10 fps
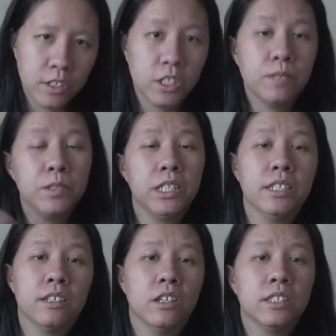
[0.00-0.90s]
She
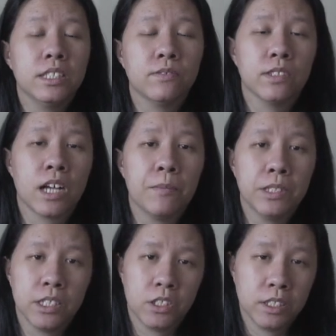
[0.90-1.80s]
competed in all these different
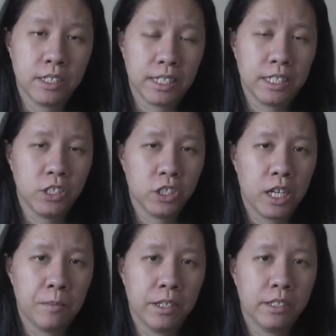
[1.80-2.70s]
competitions and she
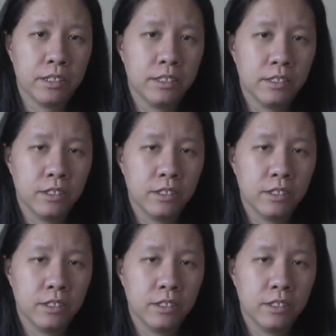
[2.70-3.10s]
came in